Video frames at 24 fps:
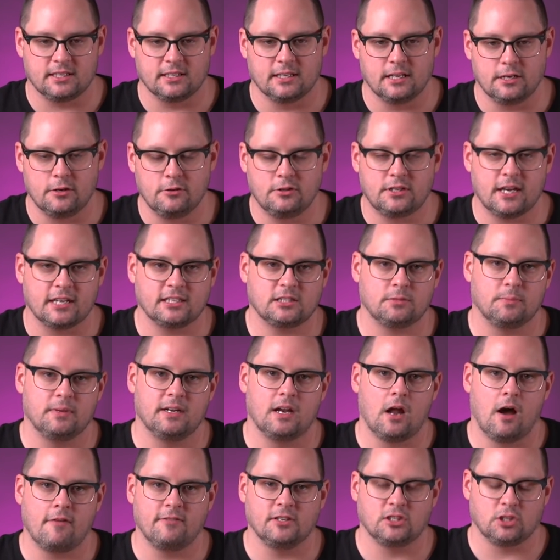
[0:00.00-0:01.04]
in the New Testament,
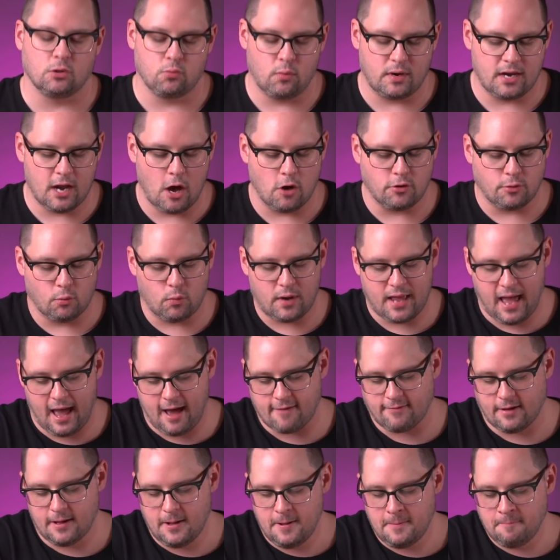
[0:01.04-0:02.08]
and obviously we know that we
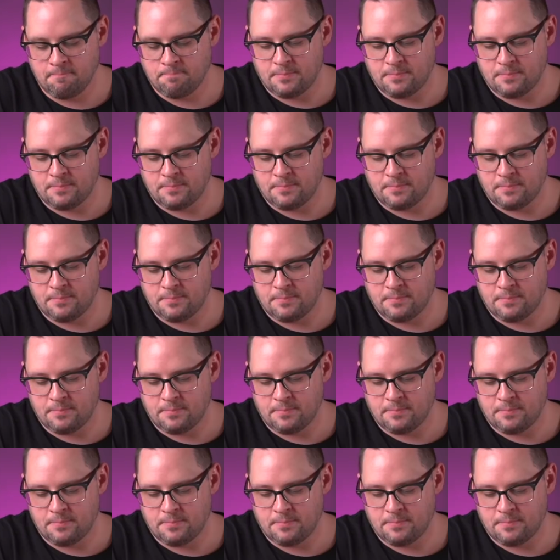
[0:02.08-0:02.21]
have